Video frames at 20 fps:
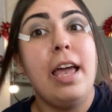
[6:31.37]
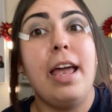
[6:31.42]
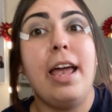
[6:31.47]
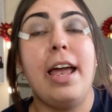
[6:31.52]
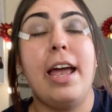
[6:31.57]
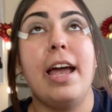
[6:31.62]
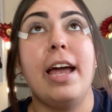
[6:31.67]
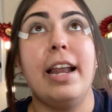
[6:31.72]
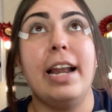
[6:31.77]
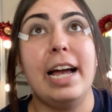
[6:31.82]

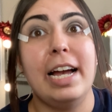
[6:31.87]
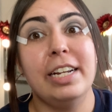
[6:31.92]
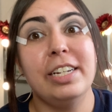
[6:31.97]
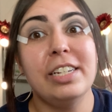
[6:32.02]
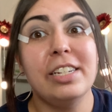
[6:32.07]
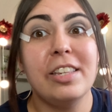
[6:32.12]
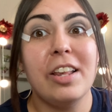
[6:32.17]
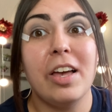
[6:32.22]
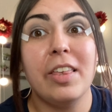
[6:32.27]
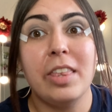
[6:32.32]
and I
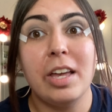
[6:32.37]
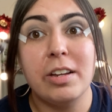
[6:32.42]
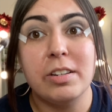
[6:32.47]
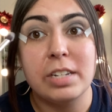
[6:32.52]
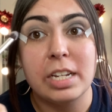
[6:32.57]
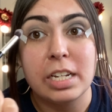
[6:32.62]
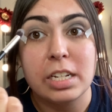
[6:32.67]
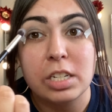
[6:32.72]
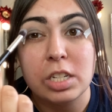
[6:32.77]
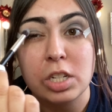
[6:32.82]
just thought that was
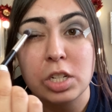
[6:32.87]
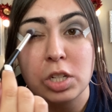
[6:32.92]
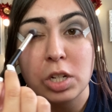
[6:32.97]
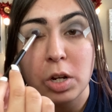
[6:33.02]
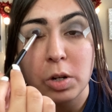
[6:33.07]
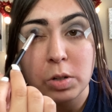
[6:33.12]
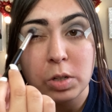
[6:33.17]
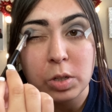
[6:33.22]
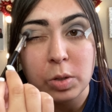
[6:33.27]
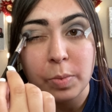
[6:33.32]
like
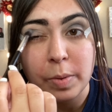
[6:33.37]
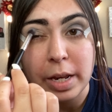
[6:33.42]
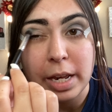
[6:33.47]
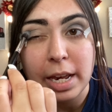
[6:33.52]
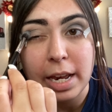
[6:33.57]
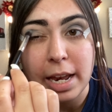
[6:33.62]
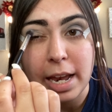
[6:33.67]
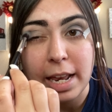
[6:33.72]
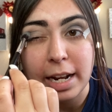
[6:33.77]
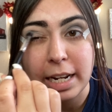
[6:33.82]
so
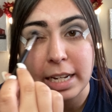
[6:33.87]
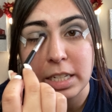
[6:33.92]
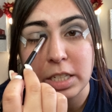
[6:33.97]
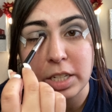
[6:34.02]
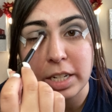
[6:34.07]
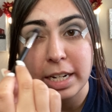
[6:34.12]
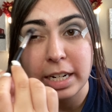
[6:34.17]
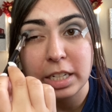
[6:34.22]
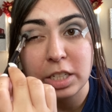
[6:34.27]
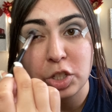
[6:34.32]
sweet, and it's
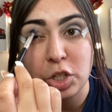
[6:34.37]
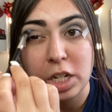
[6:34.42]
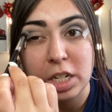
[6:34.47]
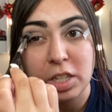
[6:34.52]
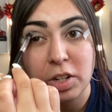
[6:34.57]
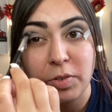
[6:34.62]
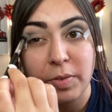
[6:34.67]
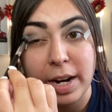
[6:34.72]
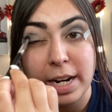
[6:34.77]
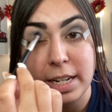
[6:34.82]
like just
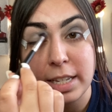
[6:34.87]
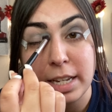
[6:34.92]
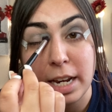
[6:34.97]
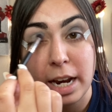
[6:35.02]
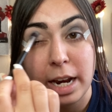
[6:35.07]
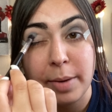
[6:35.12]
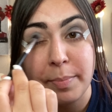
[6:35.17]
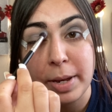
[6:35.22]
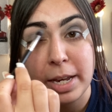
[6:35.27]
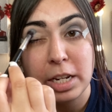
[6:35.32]
the right
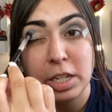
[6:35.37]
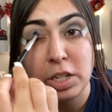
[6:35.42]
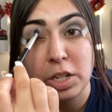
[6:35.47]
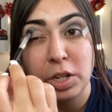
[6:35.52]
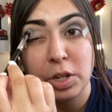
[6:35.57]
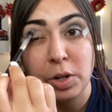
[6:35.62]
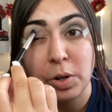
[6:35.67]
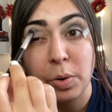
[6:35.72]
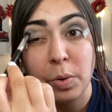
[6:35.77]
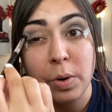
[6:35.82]
timing
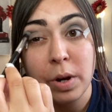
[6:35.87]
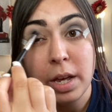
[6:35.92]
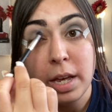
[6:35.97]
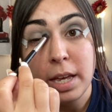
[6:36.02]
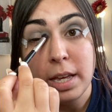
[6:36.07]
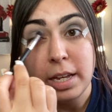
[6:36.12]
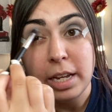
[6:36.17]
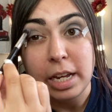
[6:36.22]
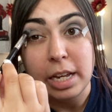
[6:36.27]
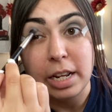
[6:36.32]
to,
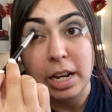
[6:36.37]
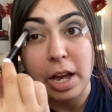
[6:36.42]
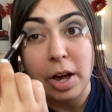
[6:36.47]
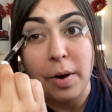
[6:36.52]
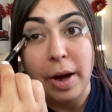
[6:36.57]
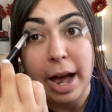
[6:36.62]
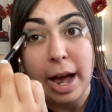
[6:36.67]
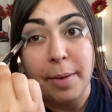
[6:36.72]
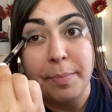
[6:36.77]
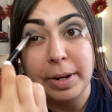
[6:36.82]
you know,
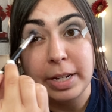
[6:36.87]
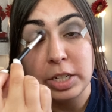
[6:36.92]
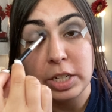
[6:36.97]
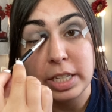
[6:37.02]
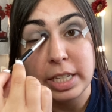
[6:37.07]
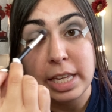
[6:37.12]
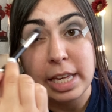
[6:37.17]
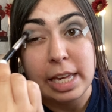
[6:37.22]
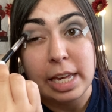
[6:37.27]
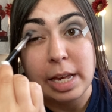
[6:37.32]
have me
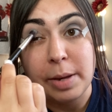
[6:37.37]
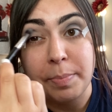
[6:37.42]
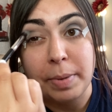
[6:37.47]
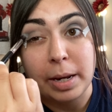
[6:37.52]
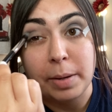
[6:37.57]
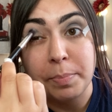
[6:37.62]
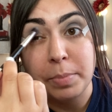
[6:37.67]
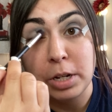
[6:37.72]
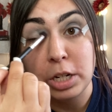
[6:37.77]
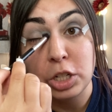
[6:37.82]
just keep
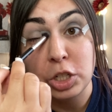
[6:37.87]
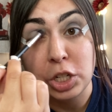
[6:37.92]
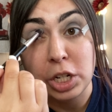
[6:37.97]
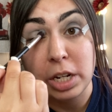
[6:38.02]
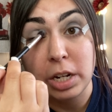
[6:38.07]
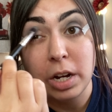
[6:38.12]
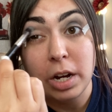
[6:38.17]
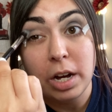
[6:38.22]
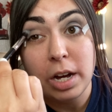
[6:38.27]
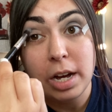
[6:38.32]
like
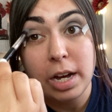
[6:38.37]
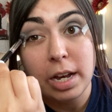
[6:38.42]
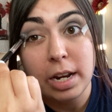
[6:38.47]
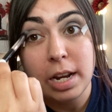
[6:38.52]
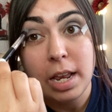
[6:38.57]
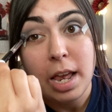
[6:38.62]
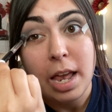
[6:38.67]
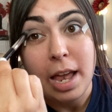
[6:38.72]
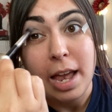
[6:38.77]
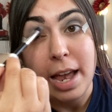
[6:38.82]
pushing
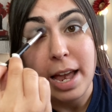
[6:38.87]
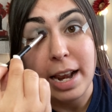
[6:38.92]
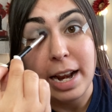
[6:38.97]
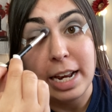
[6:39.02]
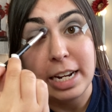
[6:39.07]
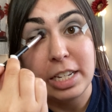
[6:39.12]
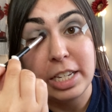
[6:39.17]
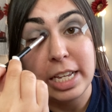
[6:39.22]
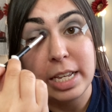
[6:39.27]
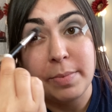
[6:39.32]
on. And
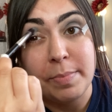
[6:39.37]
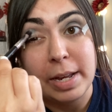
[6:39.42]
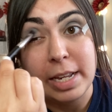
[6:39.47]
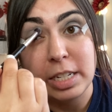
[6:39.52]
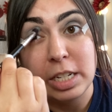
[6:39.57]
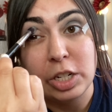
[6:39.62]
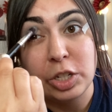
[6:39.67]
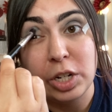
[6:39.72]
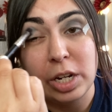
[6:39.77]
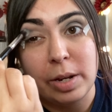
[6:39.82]
I did
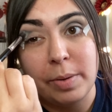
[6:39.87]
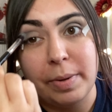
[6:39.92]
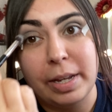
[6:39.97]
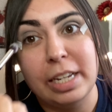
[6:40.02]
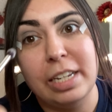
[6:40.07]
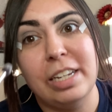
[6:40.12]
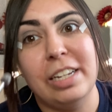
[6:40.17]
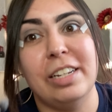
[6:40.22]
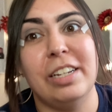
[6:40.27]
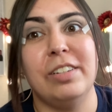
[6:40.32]
message them
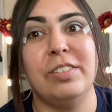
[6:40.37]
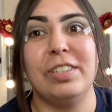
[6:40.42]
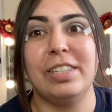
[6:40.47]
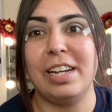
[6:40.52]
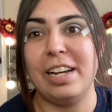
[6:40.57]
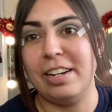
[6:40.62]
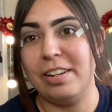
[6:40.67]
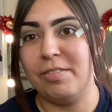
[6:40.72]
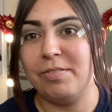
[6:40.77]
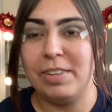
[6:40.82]
like, you know, just
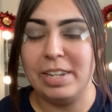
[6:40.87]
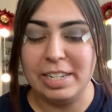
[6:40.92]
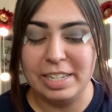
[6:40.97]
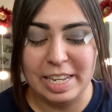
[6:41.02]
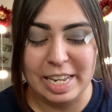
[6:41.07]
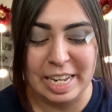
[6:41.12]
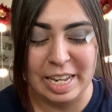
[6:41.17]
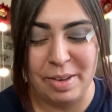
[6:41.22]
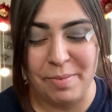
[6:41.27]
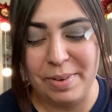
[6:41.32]
kind of
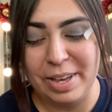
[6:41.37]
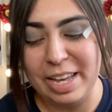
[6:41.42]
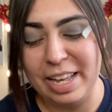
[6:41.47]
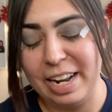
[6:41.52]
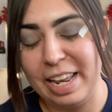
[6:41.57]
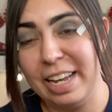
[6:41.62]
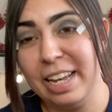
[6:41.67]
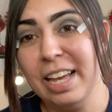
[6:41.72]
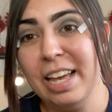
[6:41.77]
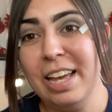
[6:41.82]
venting a bit,
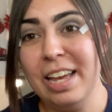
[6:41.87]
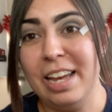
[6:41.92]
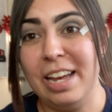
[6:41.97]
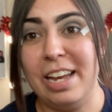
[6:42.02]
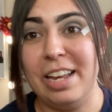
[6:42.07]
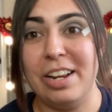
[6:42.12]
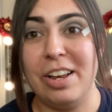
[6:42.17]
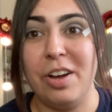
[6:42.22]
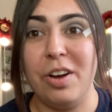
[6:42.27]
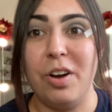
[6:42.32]
like,
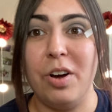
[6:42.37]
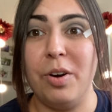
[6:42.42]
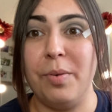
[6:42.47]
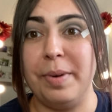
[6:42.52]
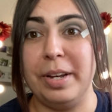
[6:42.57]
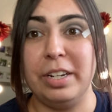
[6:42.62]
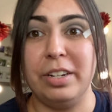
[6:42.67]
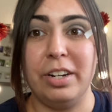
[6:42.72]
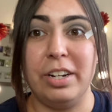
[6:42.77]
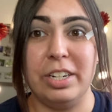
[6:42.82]
you know, oh
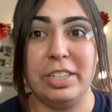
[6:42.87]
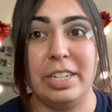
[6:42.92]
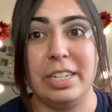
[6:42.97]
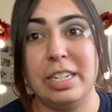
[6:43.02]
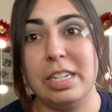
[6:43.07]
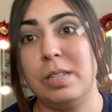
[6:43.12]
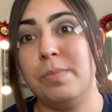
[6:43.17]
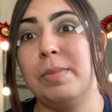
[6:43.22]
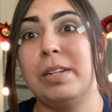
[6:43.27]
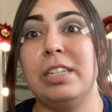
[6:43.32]
my gosh, like
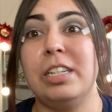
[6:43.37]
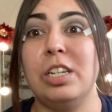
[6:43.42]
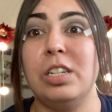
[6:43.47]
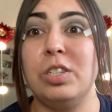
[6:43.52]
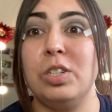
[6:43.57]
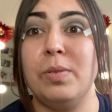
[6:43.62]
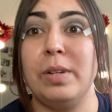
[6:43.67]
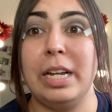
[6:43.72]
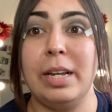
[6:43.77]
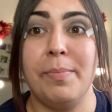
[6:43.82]
this
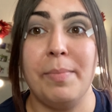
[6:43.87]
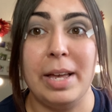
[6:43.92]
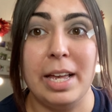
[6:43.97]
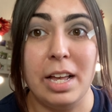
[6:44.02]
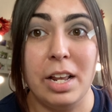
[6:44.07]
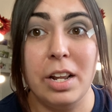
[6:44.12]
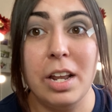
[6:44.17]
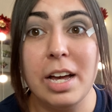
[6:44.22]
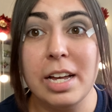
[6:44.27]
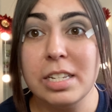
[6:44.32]
message like meant a
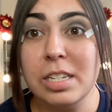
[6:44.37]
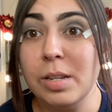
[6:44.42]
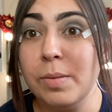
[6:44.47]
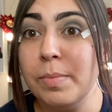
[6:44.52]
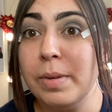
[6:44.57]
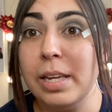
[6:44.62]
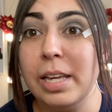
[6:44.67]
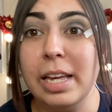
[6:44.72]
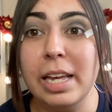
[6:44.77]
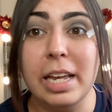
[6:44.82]
lot to
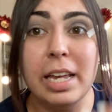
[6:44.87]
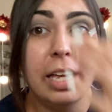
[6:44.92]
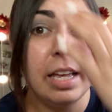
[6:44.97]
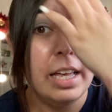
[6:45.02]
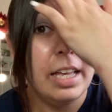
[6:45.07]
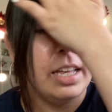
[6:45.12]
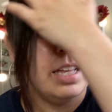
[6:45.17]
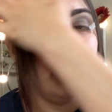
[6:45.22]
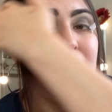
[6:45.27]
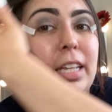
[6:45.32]
me.
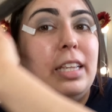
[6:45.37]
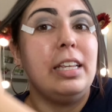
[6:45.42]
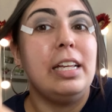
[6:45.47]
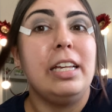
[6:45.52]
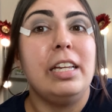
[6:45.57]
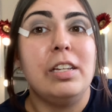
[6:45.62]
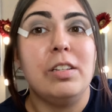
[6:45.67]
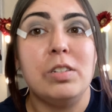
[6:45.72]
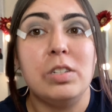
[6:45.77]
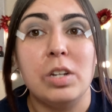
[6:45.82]
Like, thank
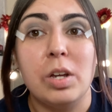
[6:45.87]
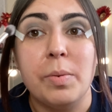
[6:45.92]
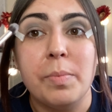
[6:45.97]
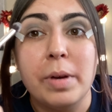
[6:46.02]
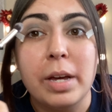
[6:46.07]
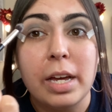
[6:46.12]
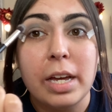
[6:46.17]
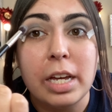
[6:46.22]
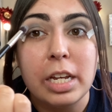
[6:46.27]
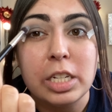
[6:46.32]
you so
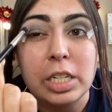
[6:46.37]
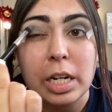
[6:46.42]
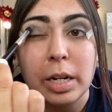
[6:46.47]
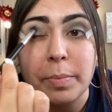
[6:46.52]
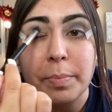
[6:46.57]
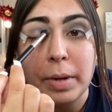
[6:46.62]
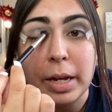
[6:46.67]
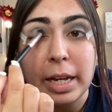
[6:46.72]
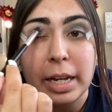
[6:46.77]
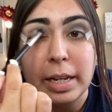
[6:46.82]
much. Like
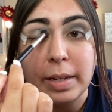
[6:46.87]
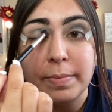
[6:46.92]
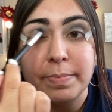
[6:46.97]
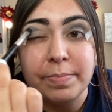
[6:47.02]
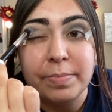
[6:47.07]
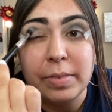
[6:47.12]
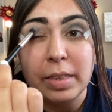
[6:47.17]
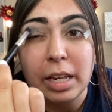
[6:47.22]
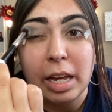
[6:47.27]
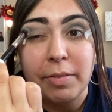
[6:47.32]
I
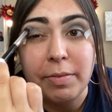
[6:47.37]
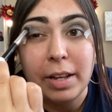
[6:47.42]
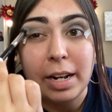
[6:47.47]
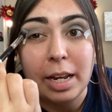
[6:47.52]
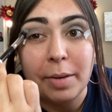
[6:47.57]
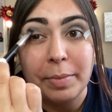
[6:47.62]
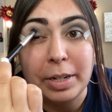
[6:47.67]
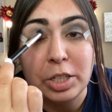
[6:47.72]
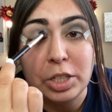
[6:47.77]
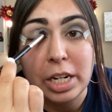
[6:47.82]
felt like
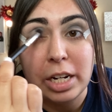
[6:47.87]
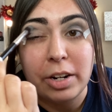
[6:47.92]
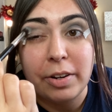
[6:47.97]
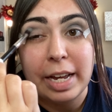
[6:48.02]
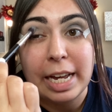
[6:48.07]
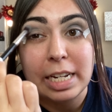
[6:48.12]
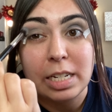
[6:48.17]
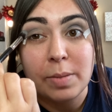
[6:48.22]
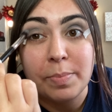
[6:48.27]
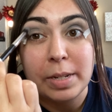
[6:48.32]
my channel
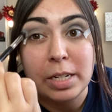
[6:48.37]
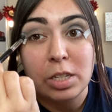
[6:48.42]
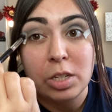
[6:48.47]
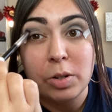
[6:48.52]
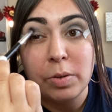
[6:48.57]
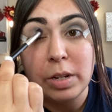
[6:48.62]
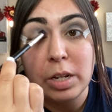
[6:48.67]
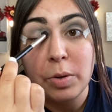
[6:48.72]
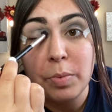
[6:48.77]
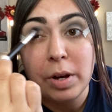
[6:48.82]
hasn't been
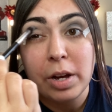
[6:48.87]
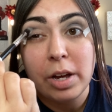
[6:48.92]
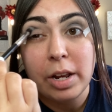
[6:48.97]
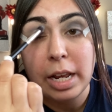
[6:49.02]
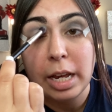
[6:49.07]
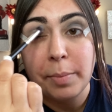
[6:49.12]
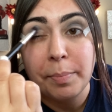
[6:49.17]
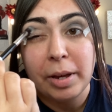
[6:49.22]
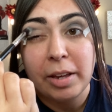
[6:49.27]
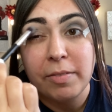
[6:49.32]
doing well.
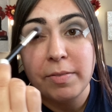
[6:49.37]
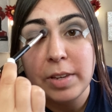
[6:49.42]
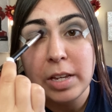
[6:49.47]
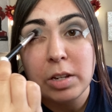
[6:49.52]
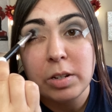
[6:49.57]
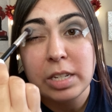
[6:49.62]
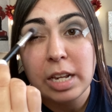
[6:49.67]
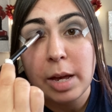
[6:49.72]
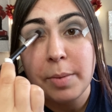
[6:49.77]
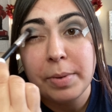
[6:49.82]
Like my
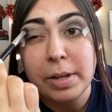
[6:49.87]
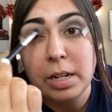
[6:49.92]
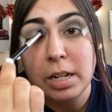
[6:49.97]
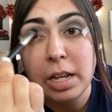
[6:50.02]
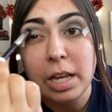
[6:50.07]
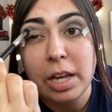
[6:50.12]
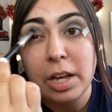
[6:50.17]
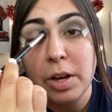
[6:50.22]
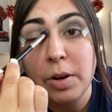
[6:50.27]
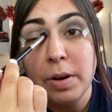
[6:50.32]
views have been
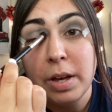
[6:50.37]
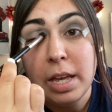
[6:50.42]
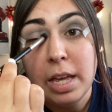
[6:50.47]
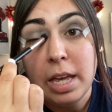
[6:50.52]
low.